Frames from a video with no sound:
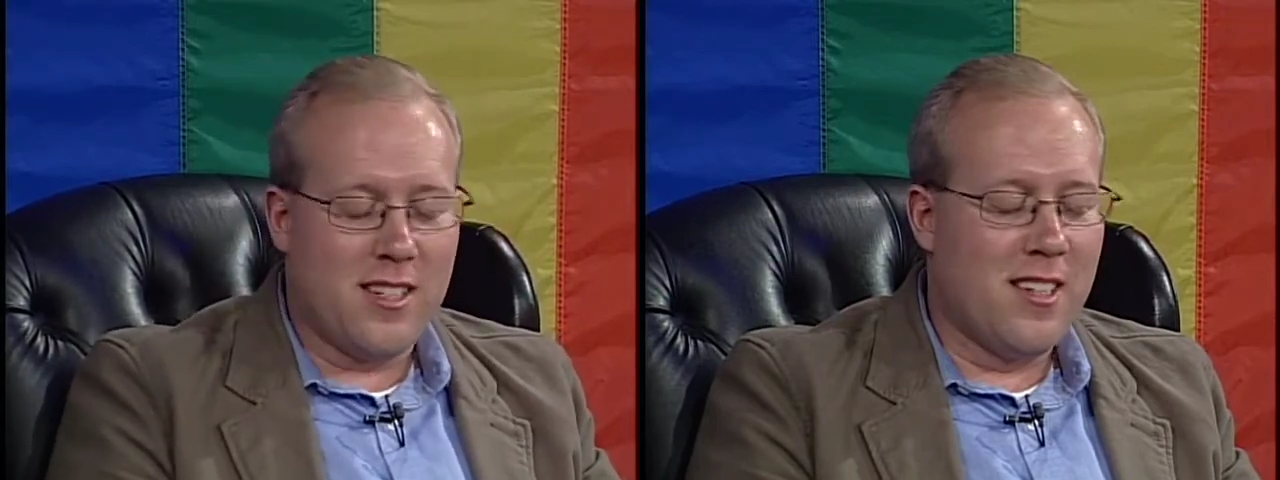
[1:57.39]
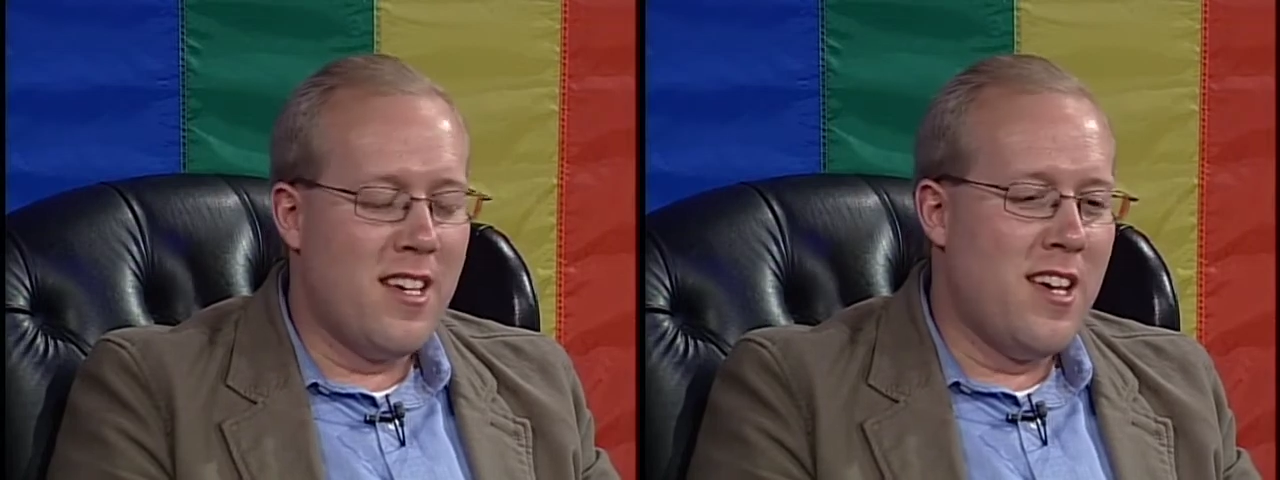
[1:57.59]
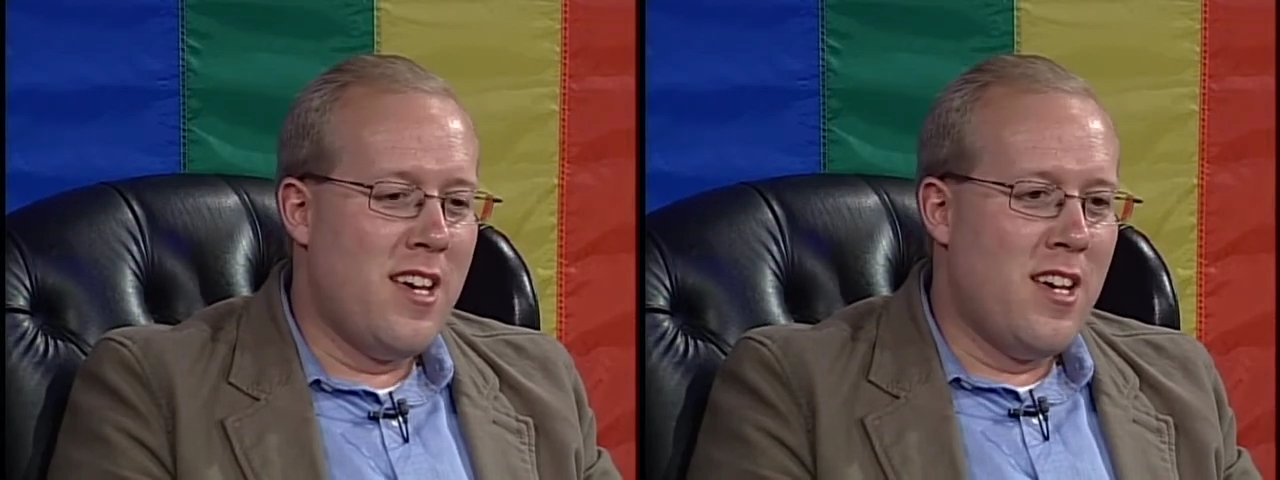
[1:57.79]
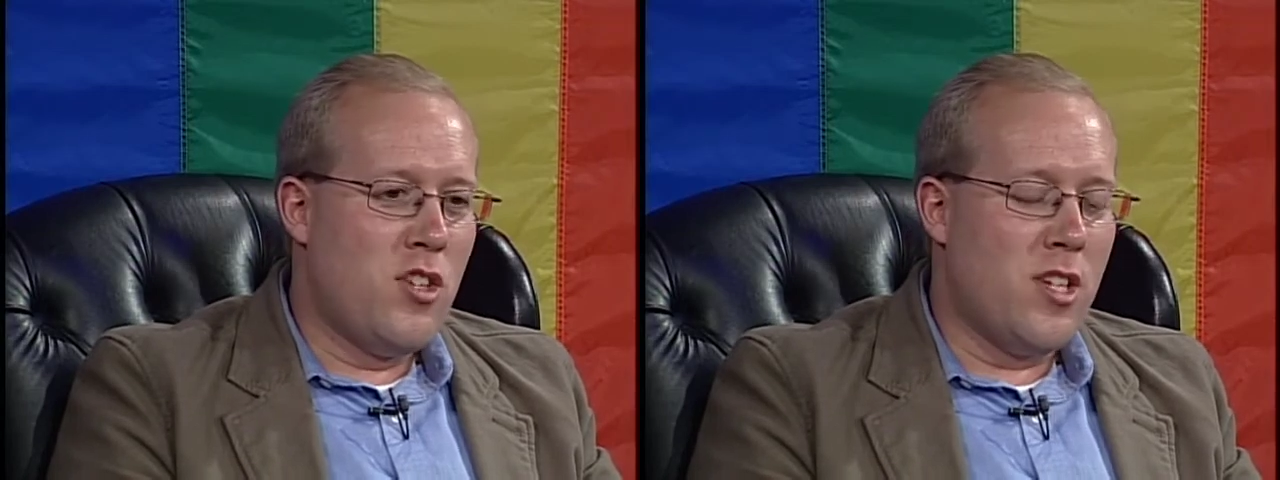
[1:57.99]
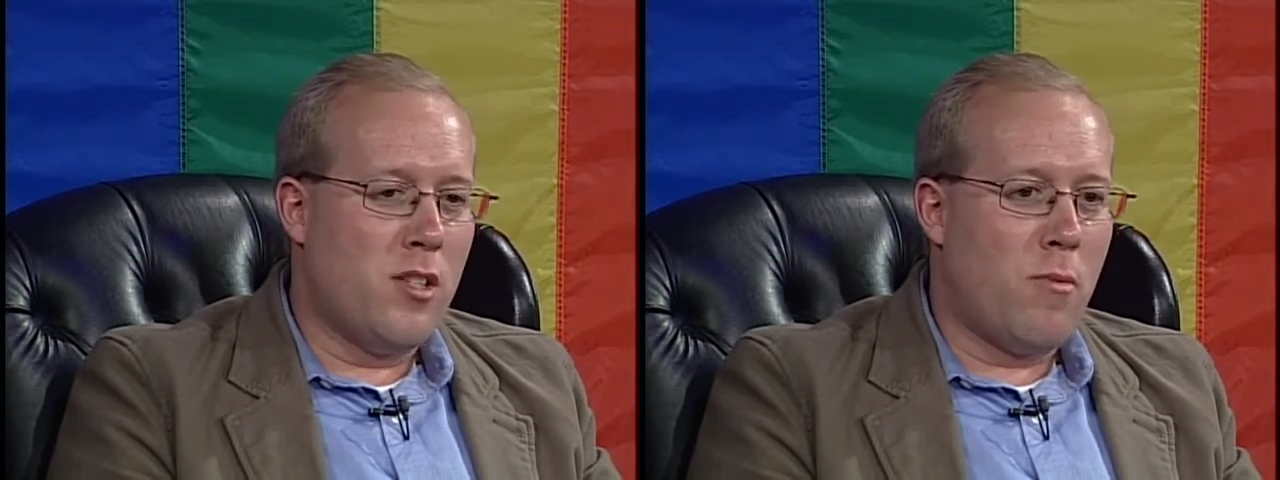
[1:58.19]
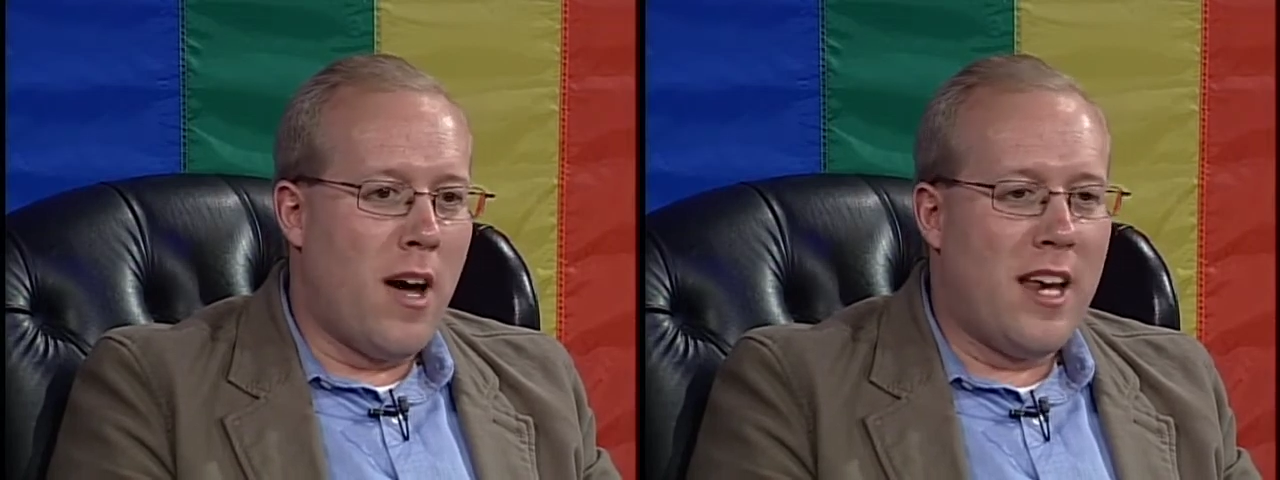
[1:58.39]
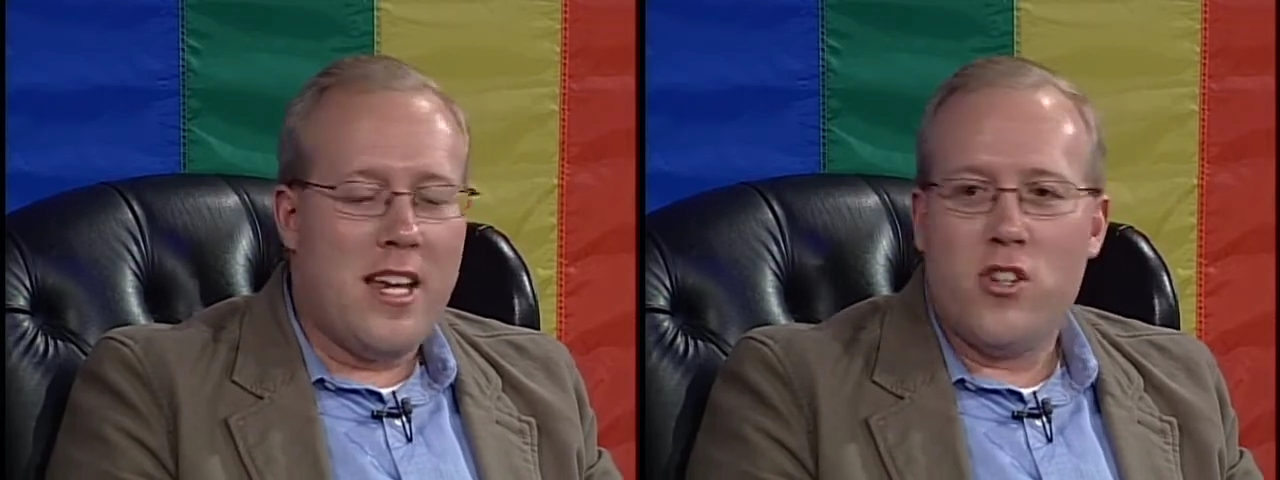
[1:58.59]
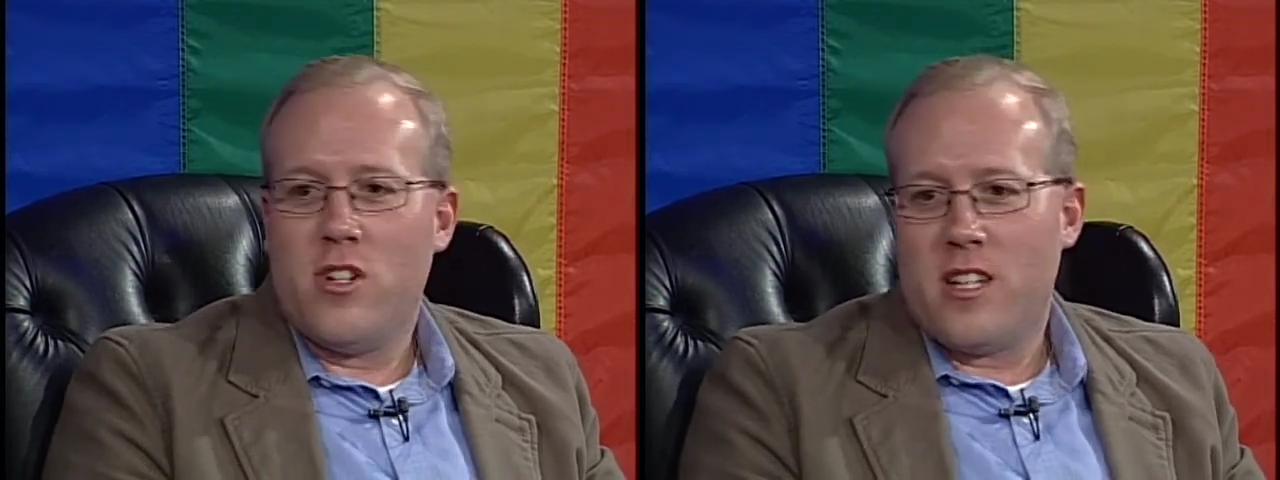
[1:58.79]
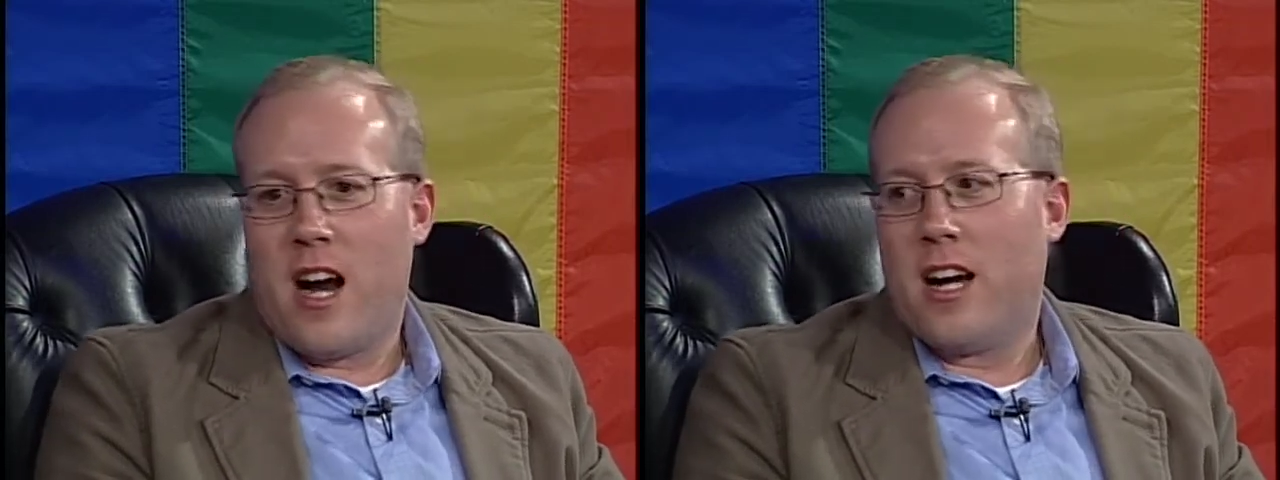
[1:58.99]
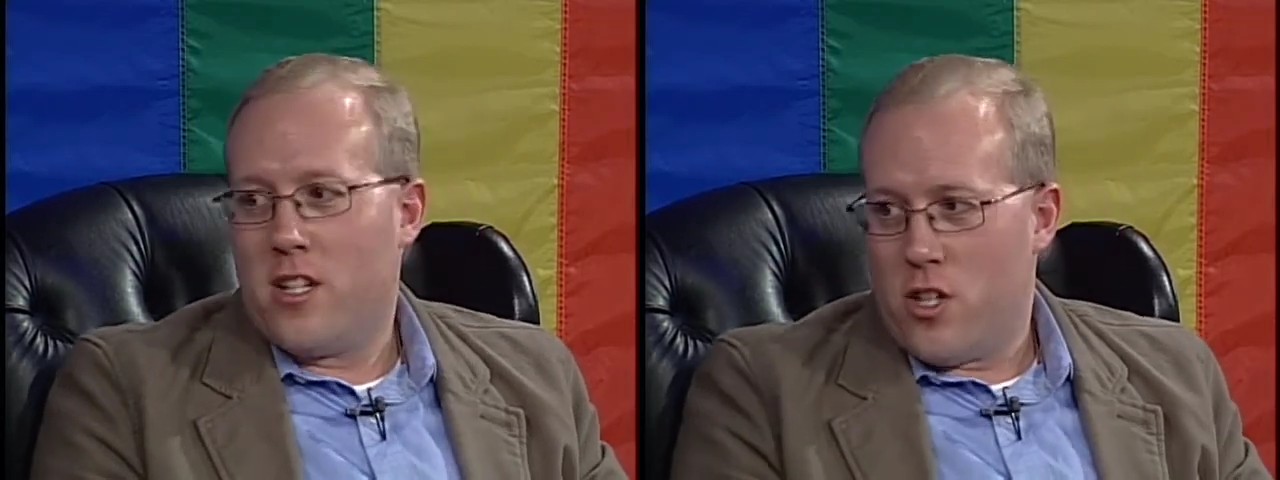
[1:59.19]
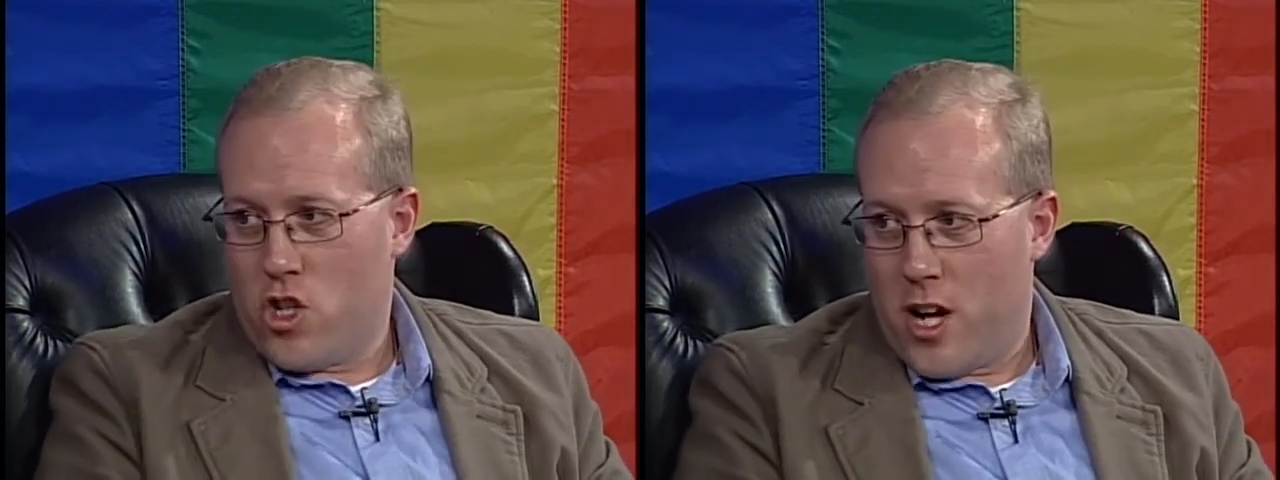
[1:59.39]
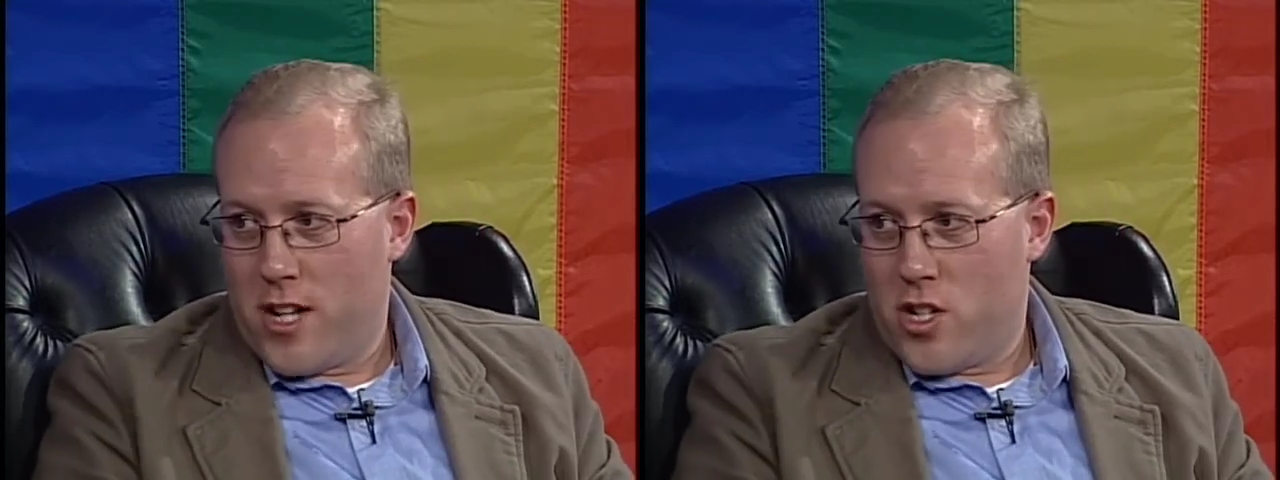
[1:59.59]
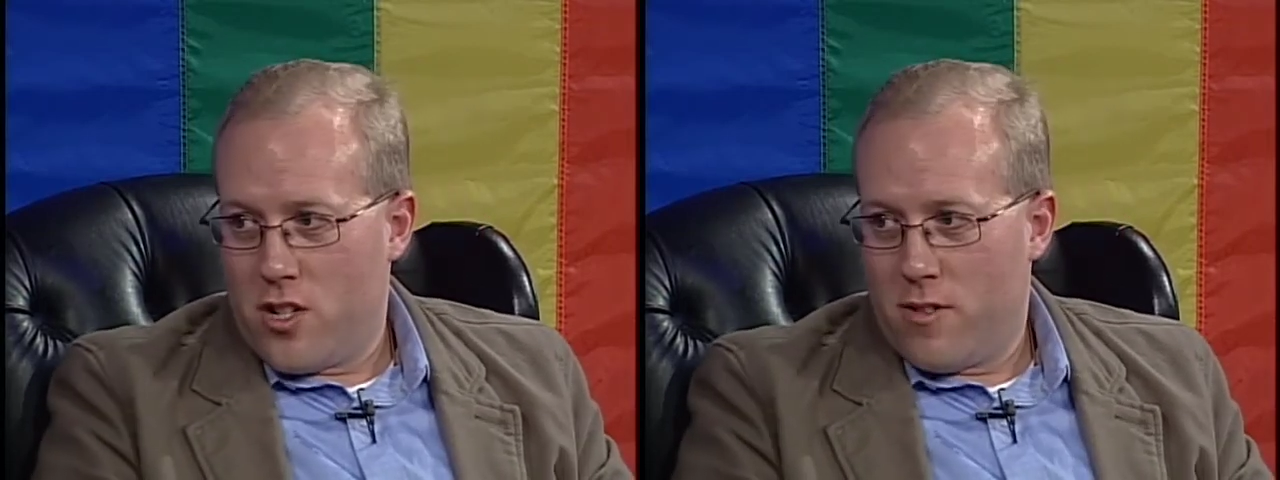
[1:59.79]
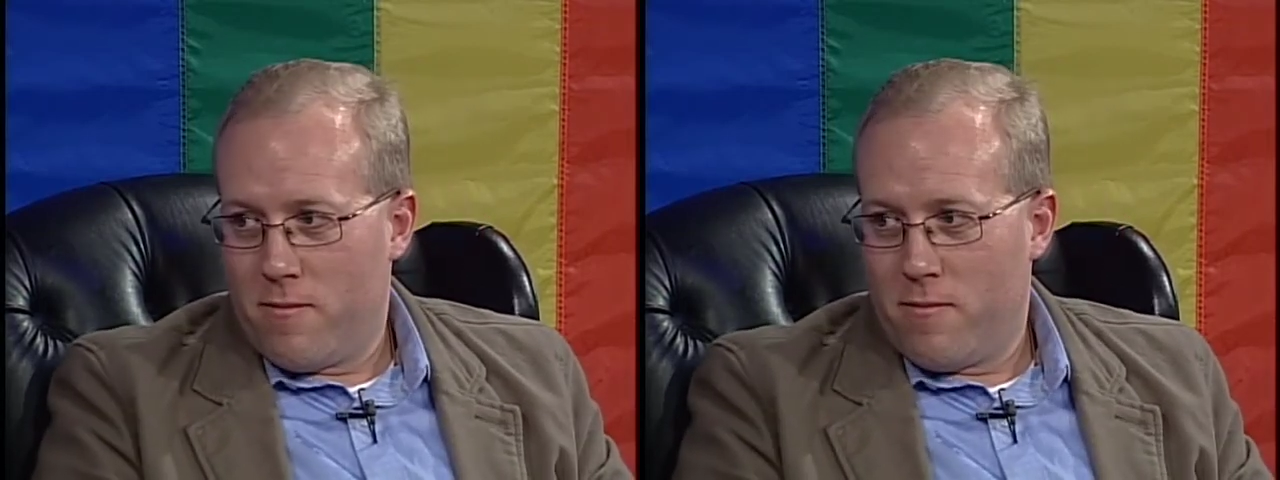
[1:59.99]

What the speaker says: And she said, well, I need you to talk to the judge.